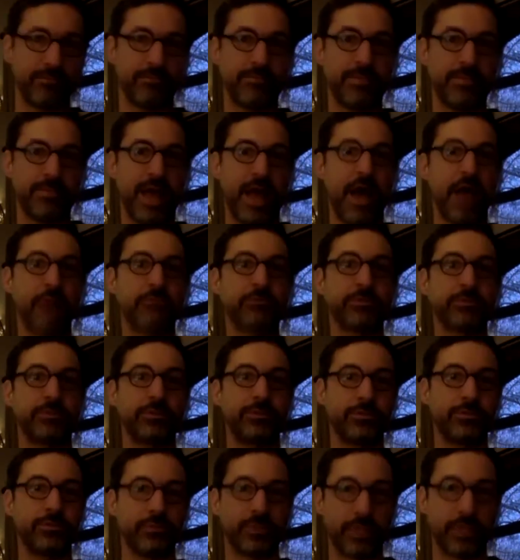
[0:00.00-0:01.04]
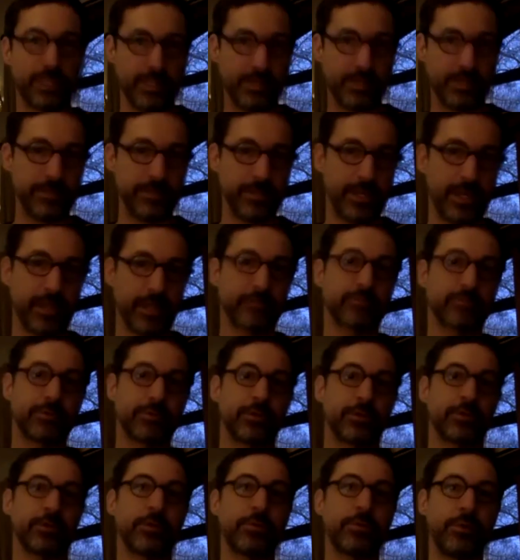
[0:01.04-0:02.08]
How do you connect with
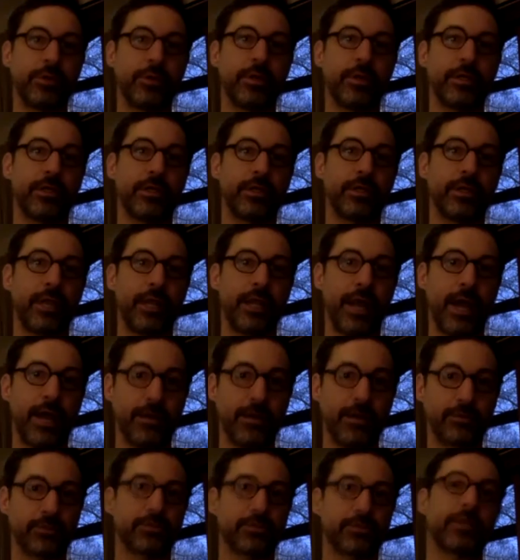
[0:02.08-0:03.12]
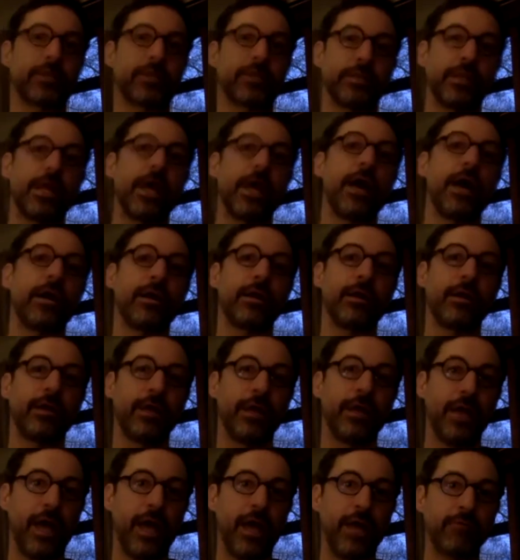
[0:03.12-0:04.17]
your community, and how do you strengthen that?
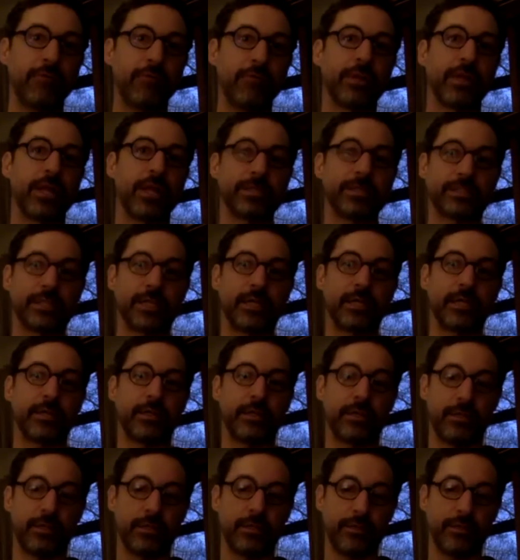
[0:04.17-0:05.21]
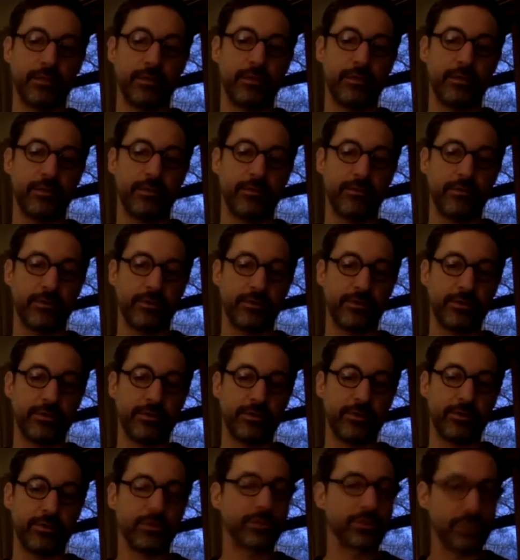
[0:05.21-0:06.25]
And realize that
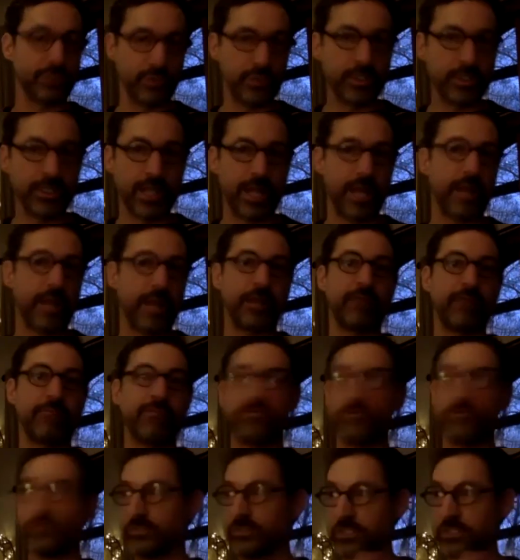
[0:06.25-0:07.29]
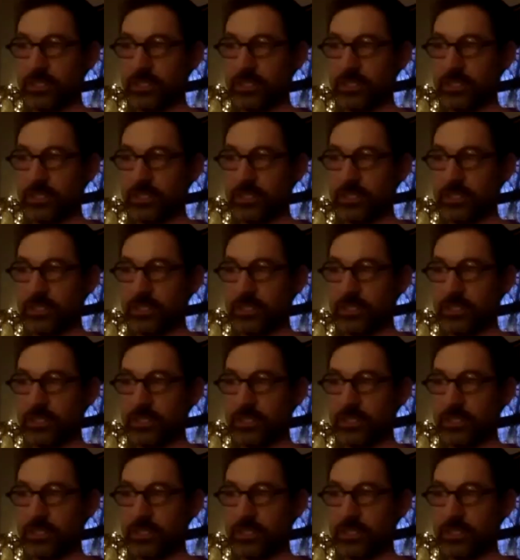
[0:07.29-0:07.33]
you're doing that even if you're sitting